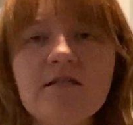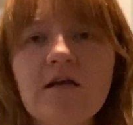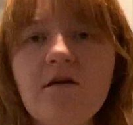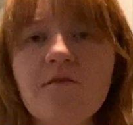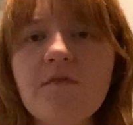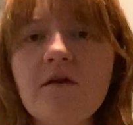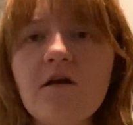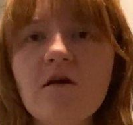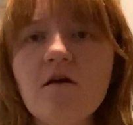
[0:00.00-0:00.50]

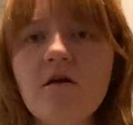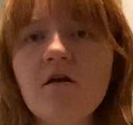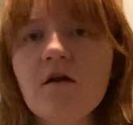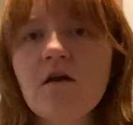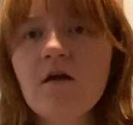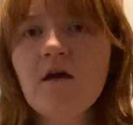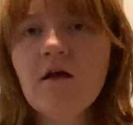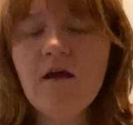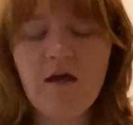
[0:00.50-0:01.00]
out there
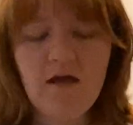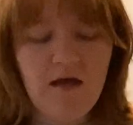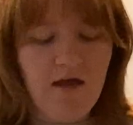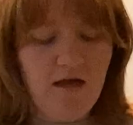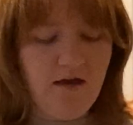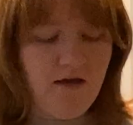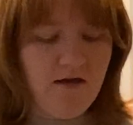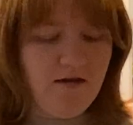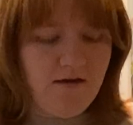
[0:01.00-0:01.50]

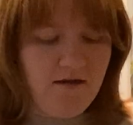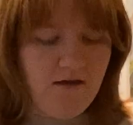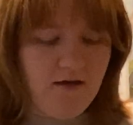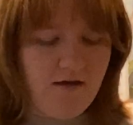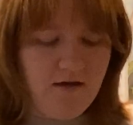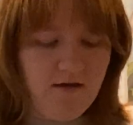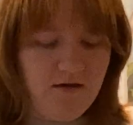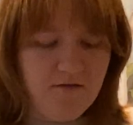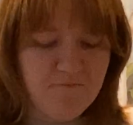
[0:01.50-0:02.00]
and
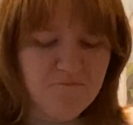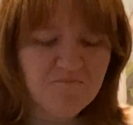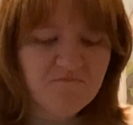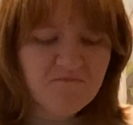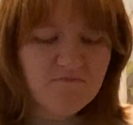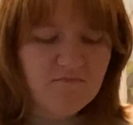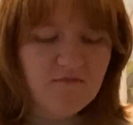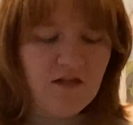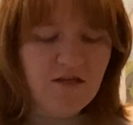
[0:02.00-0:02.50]

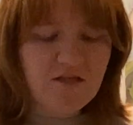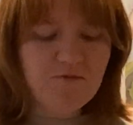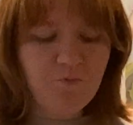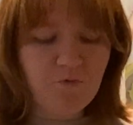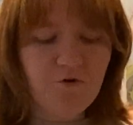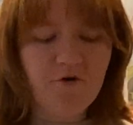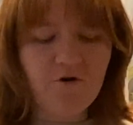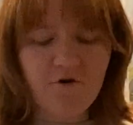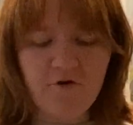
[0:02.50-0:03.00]

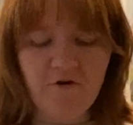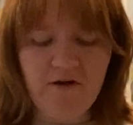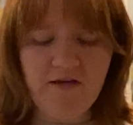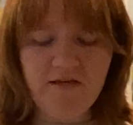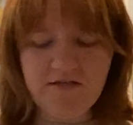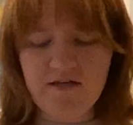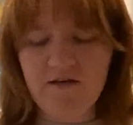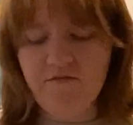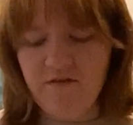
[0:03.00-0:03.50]
explore your
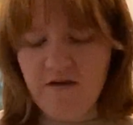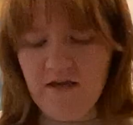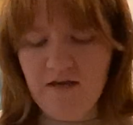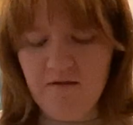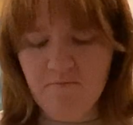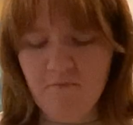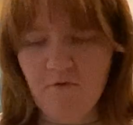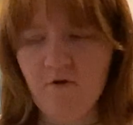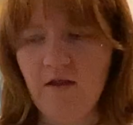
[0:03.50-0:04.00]
creativity,
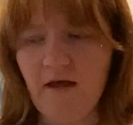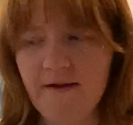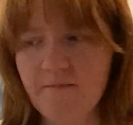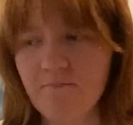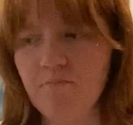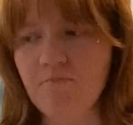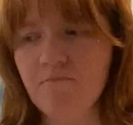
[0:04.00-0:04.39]
more like